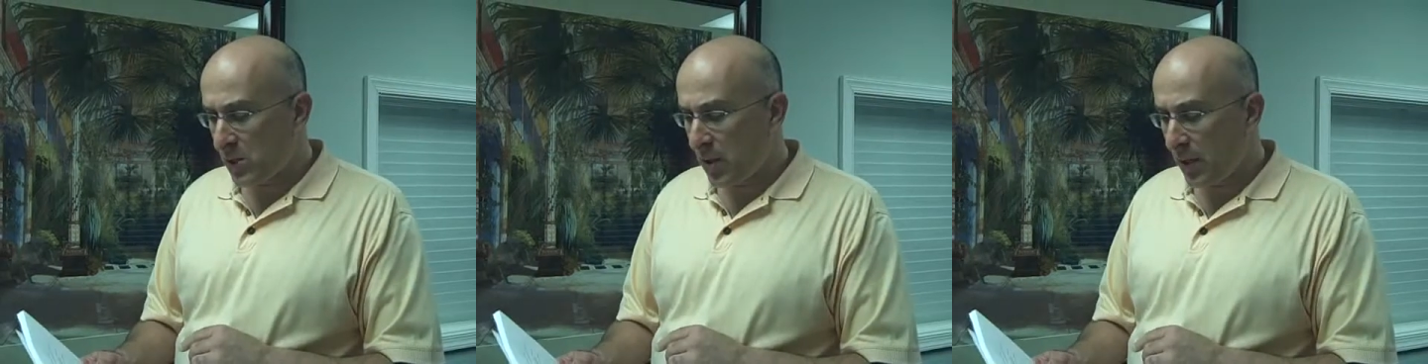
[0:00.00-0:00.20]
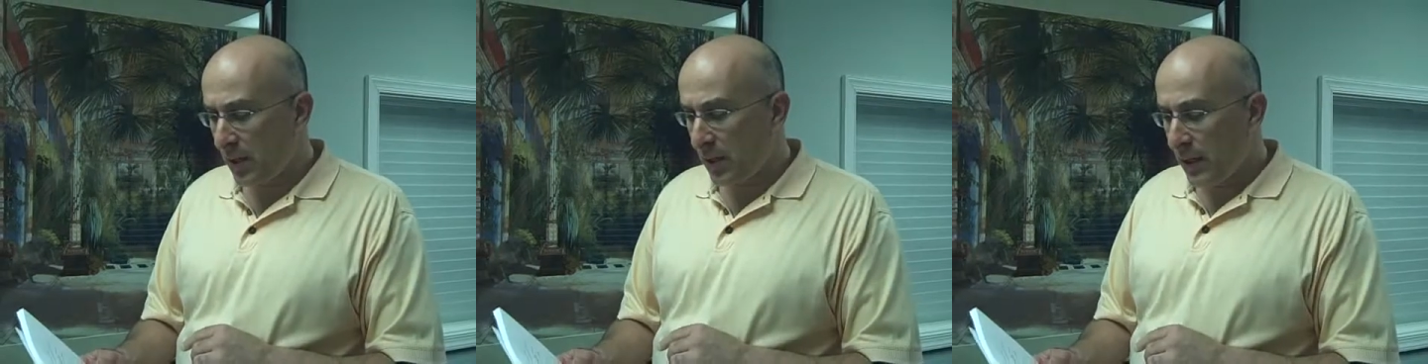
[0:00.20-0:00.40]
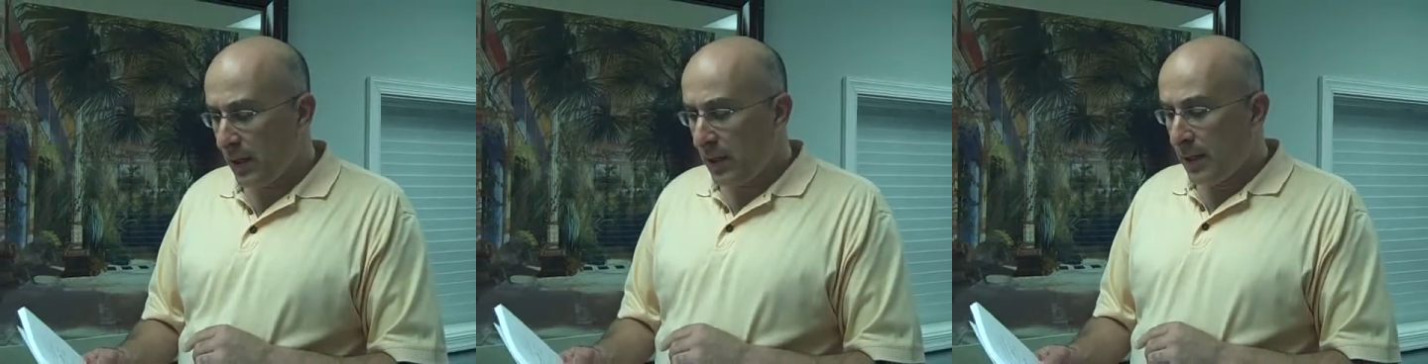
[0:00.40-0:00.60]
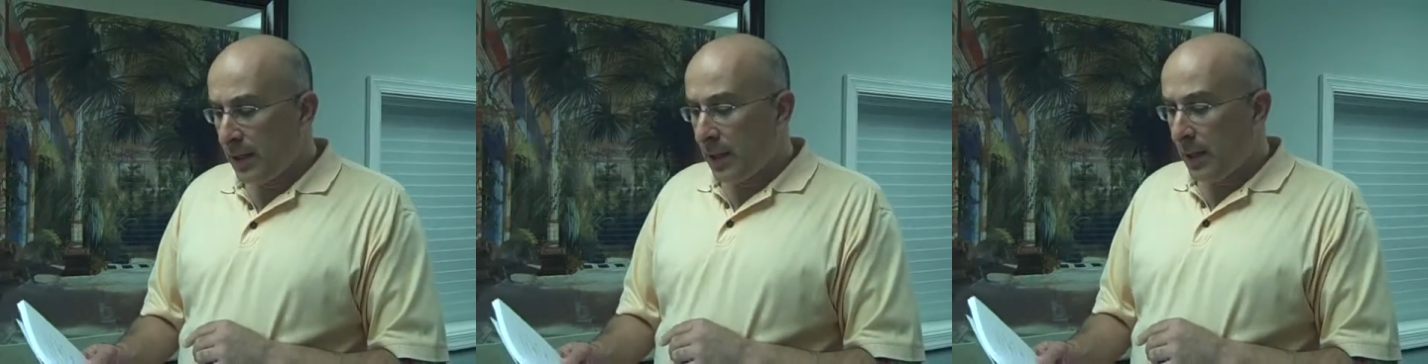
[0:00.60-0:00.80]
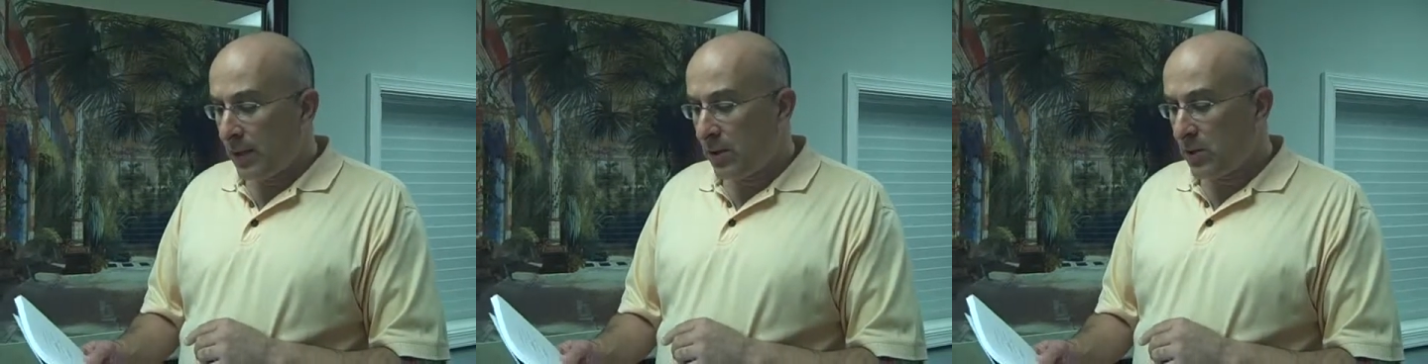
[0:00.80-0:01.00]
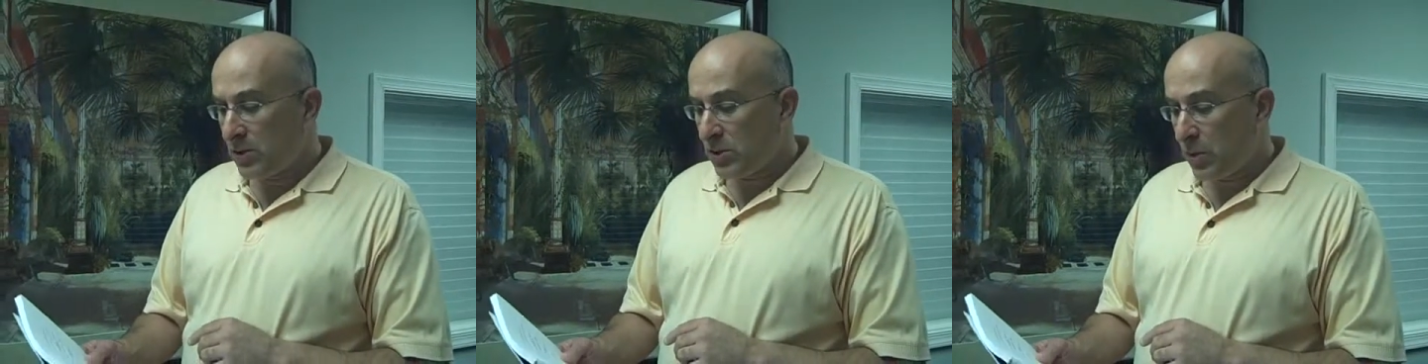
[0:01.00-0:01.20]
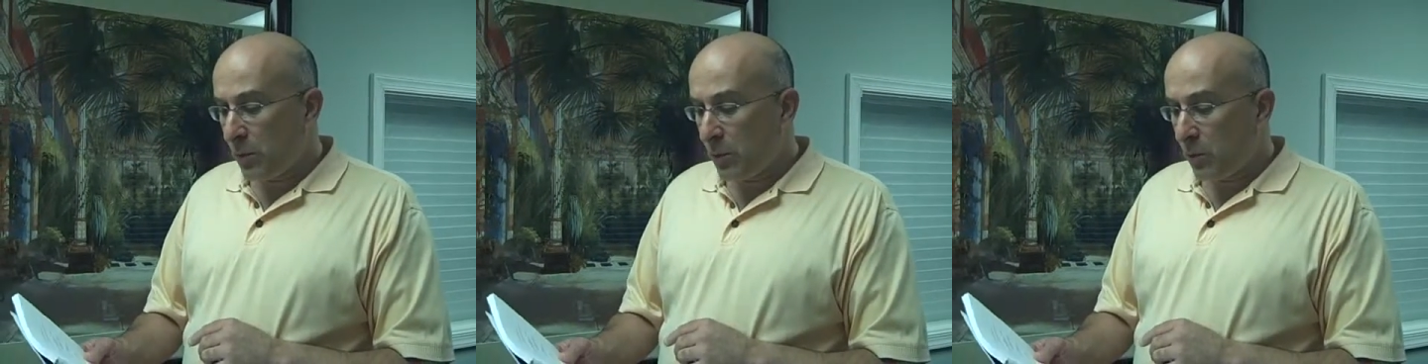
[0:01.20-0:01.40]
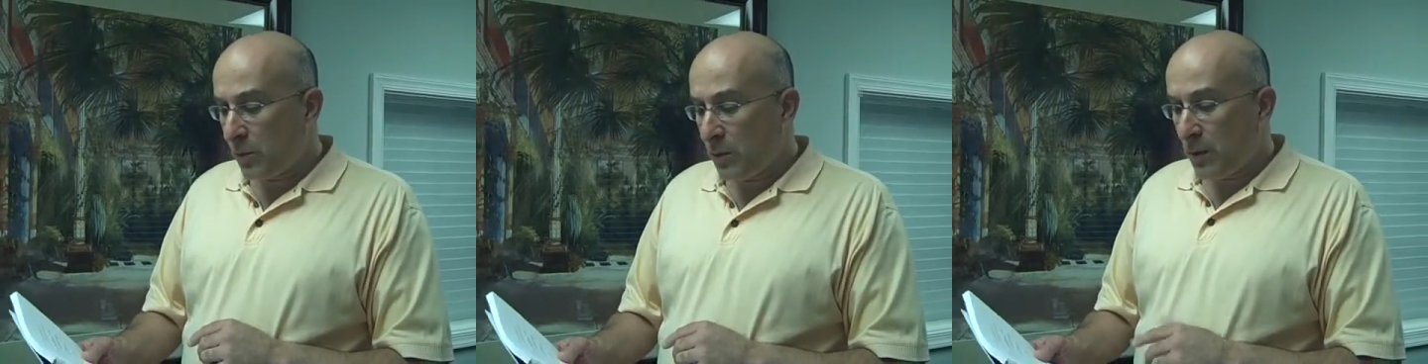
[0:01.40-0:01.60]
on. I
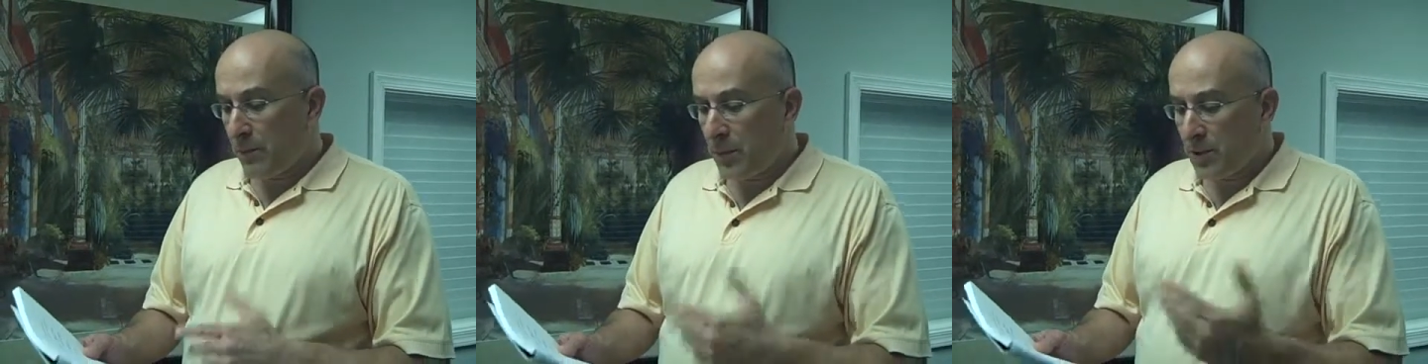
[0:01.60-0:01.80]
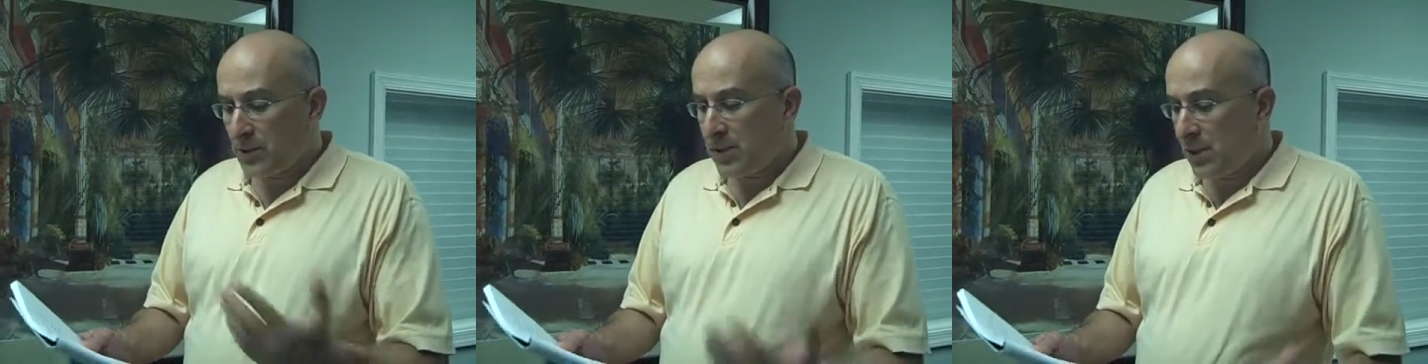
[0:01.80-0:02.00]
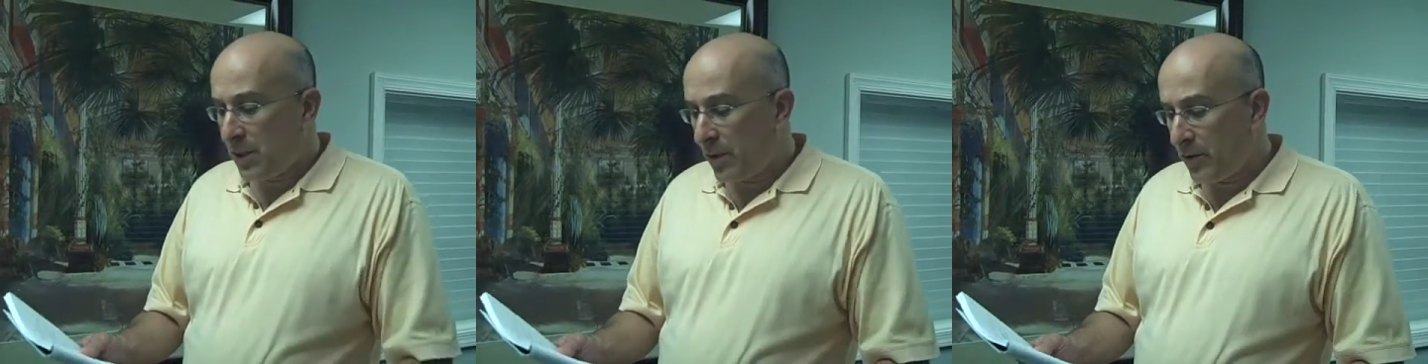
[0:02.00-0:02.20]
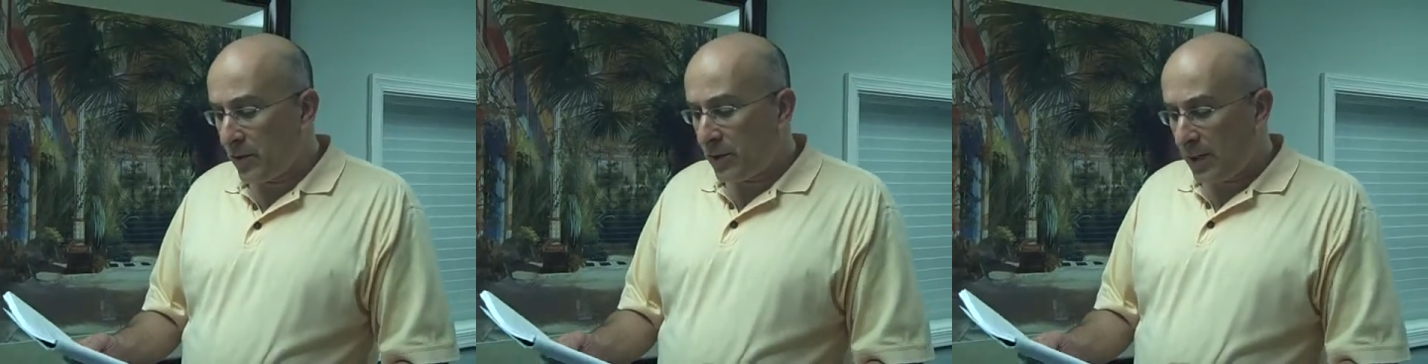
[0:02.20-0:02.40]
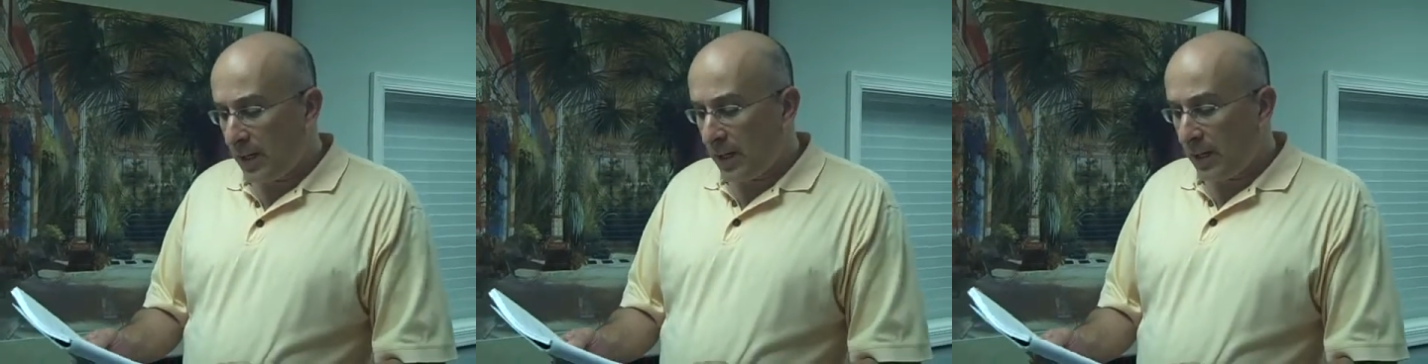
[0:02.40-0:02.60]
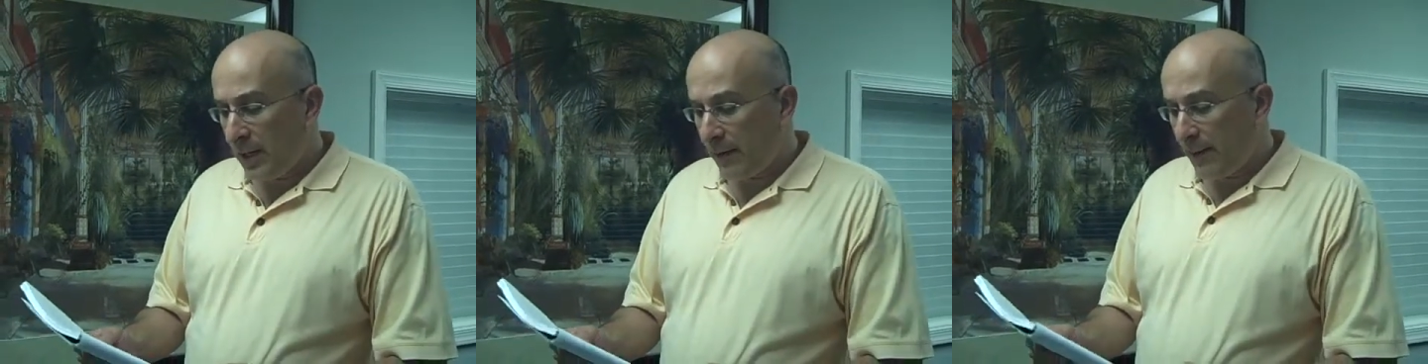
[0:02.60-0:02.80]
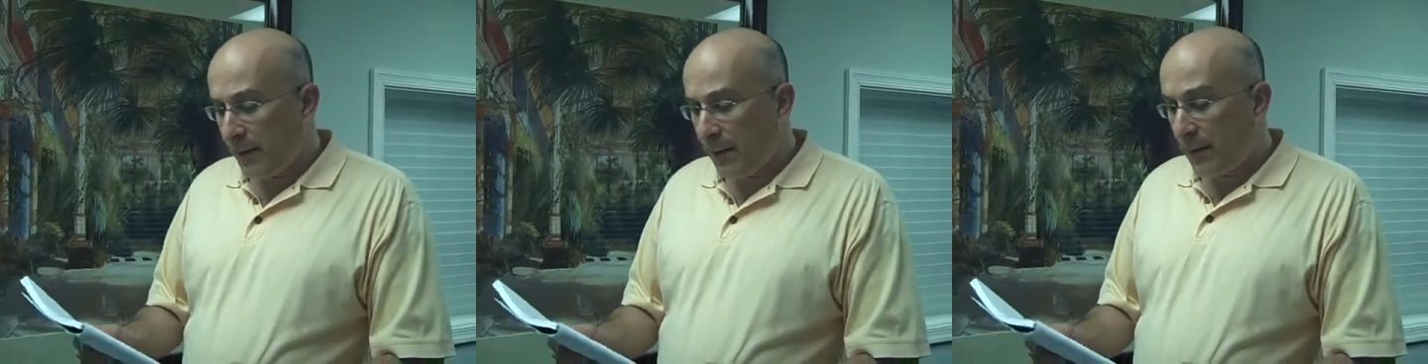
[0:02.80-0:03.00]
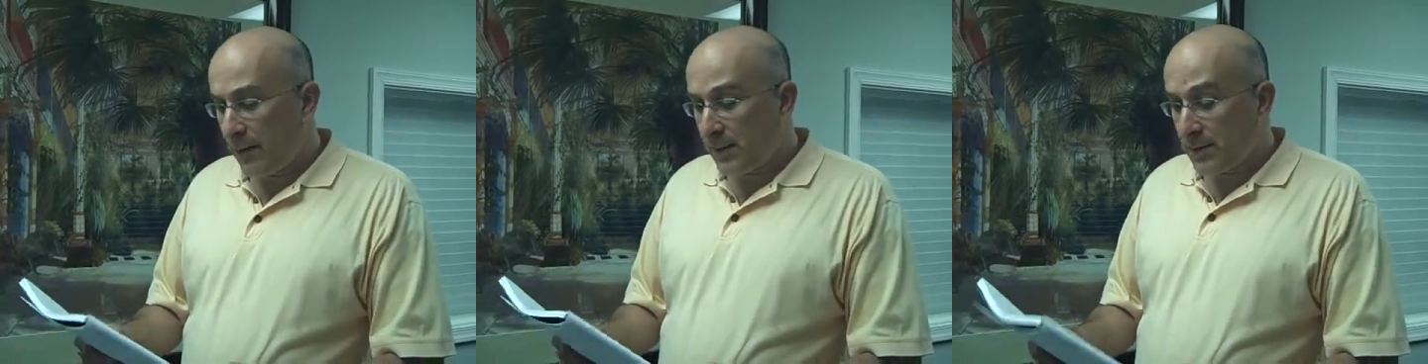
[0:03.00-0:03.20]
also, amongst the other data I
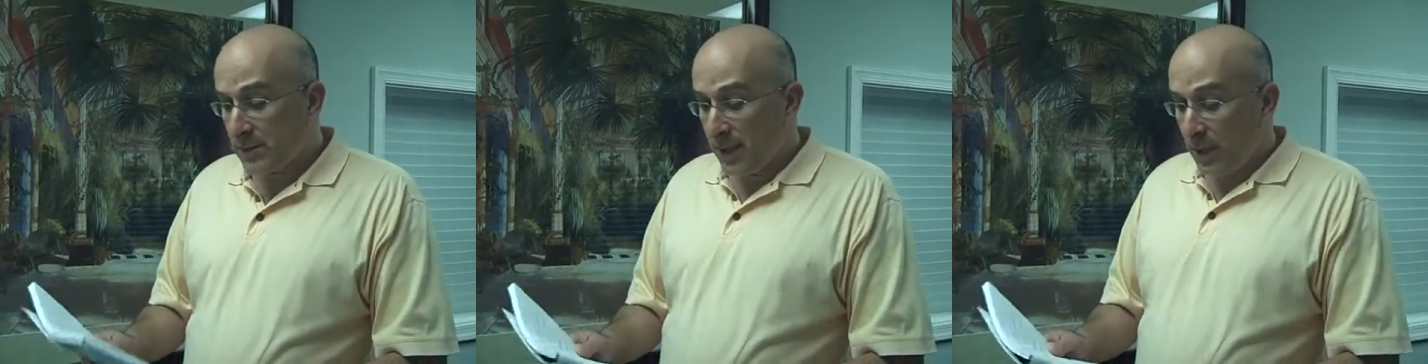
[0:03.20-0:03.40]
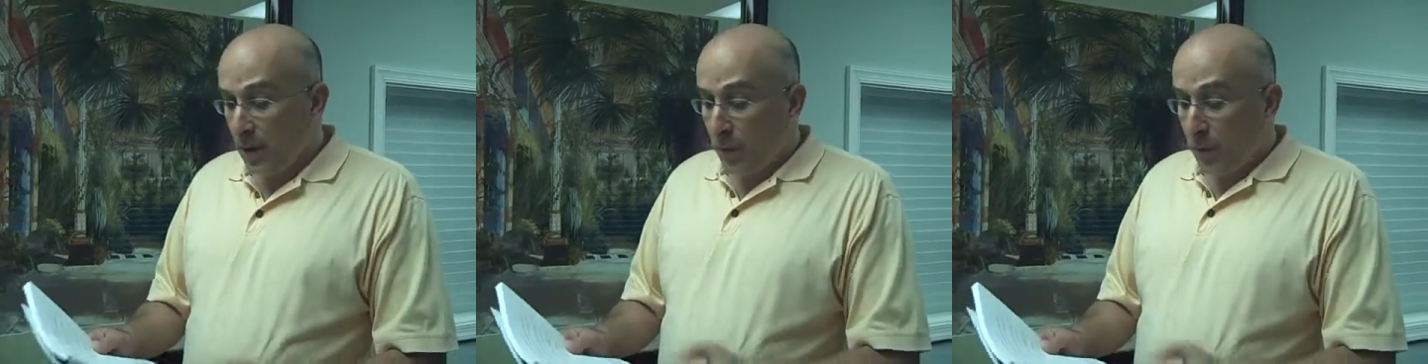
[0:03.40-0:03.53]
found, is